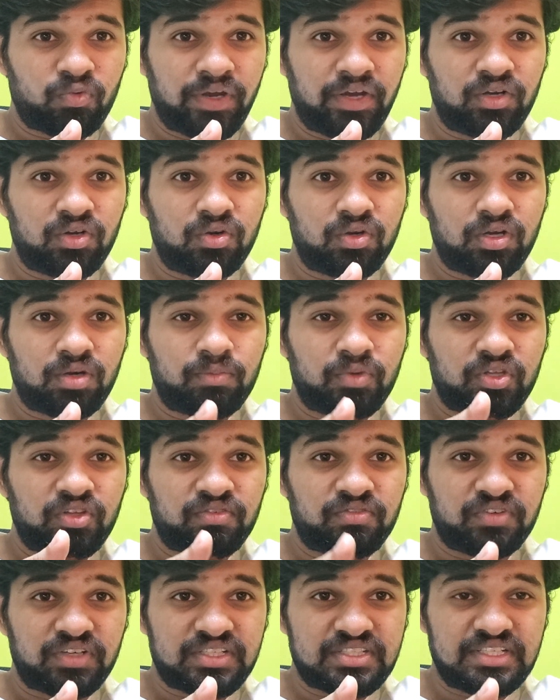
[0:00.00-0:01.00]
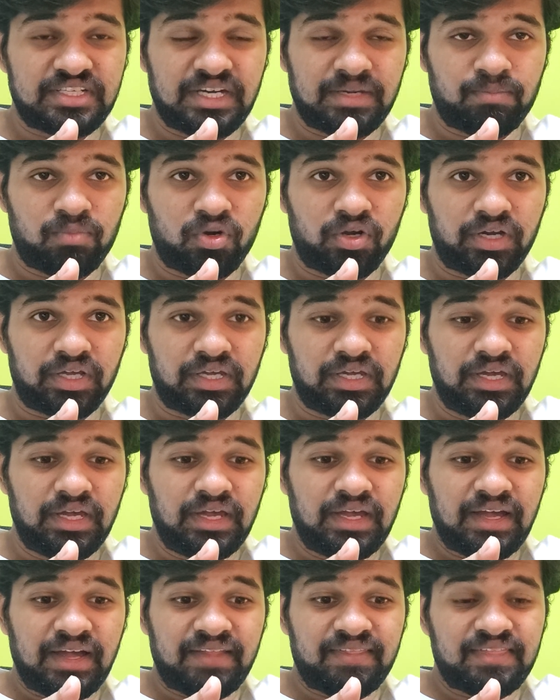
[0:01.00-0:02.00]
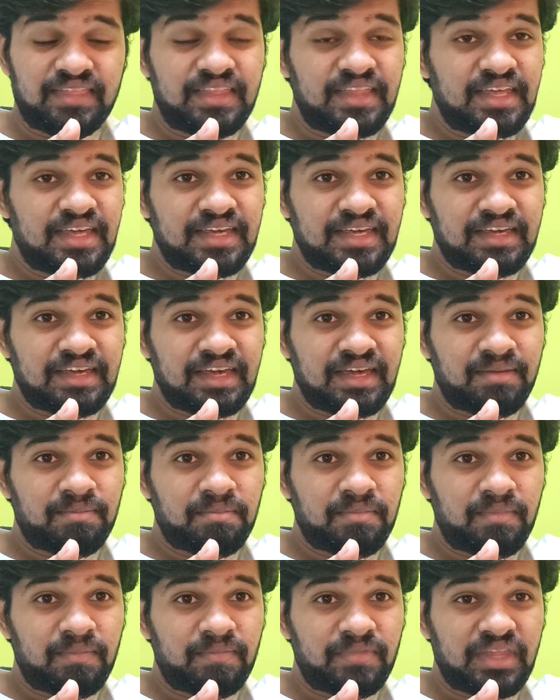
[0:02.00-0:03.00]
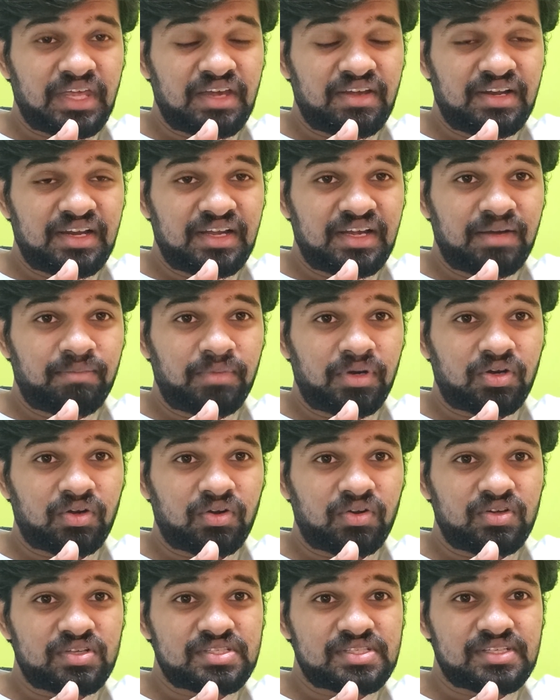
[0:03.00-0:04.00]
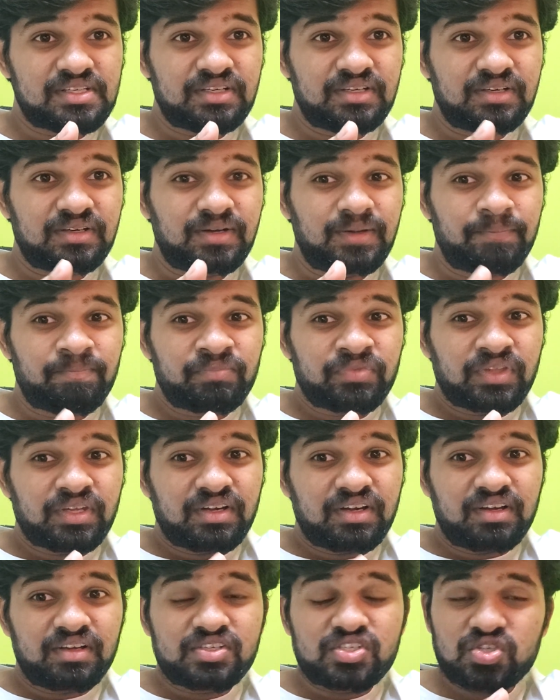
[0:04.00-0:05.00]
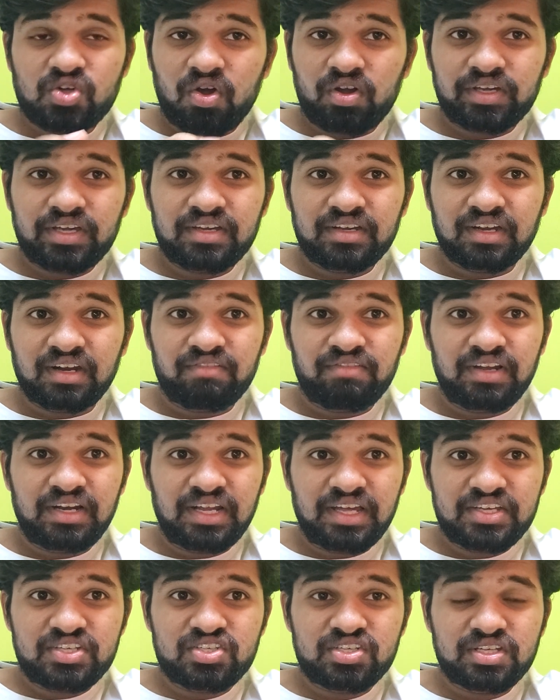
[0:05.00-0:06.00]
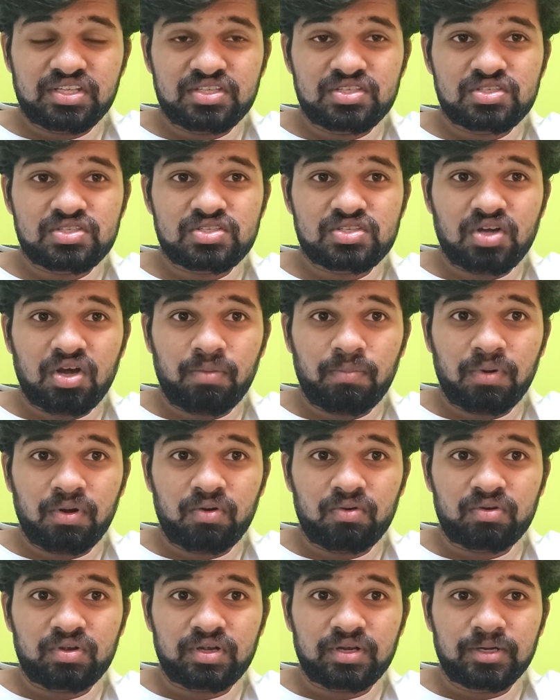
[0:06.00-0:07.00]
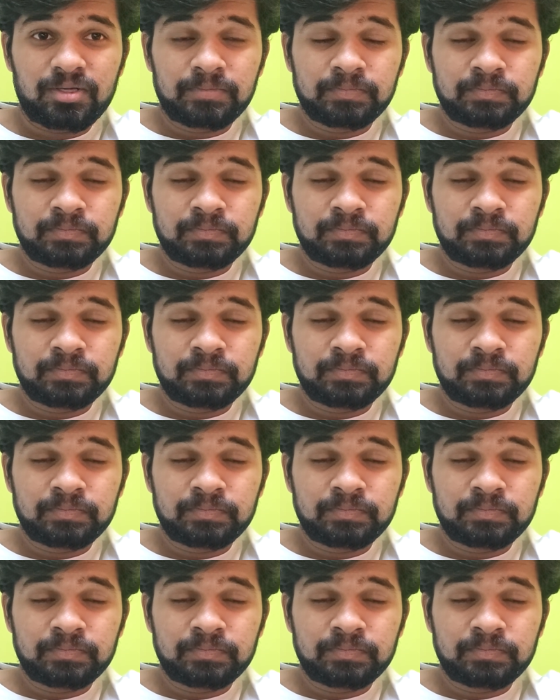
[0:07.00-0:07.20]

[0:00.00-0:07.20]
find out about the first dead body. And they'll come across shocking revelations about